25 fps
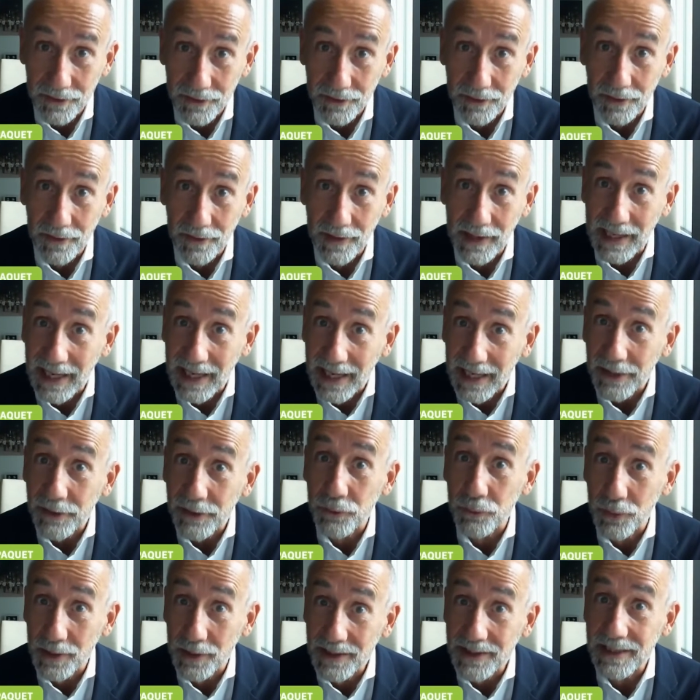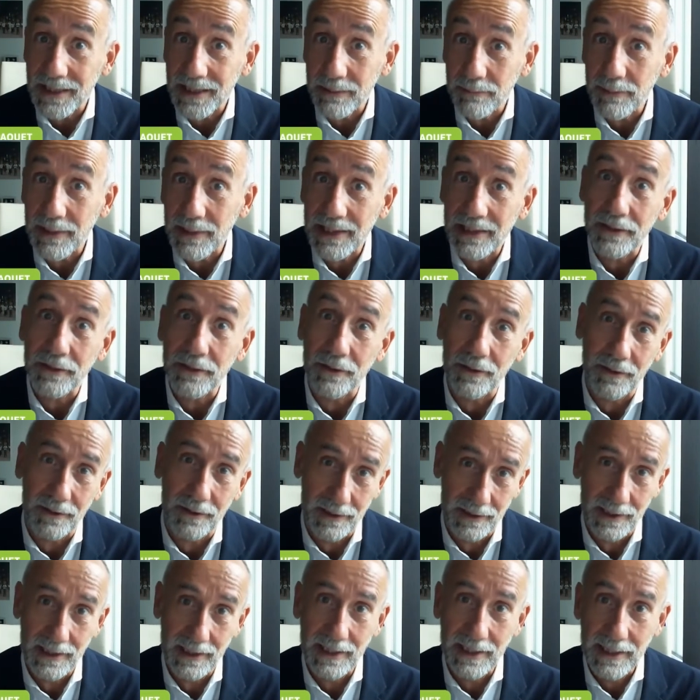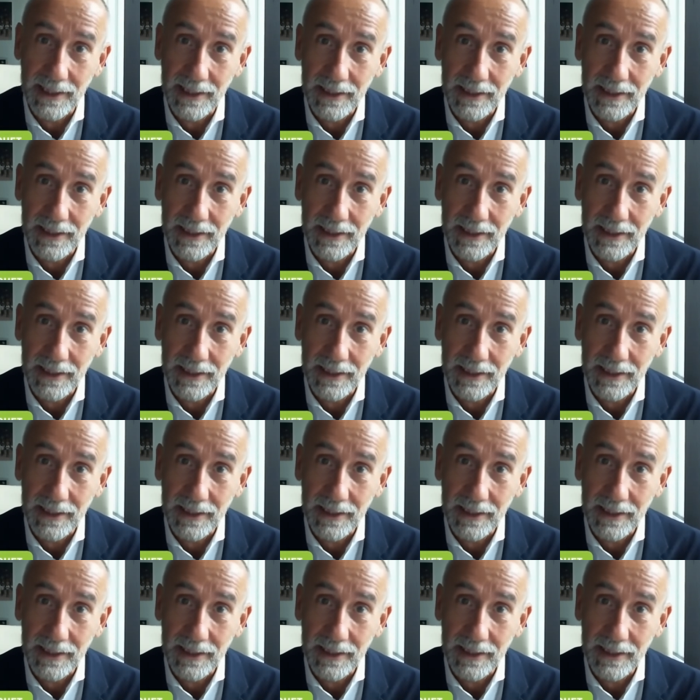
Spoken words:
There are 20 million